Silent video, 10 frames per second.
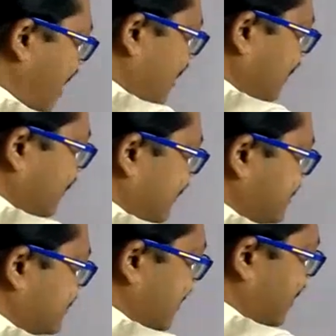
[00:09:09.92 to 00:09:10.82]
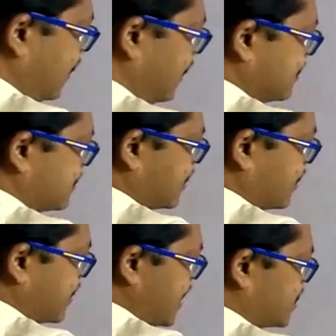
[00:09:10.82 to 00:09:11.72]
these cells
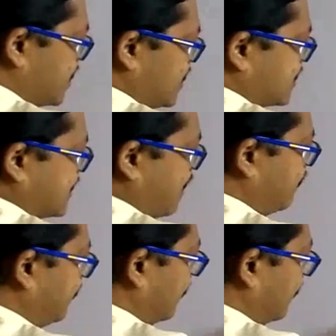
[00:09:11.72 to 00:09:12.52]
secrete some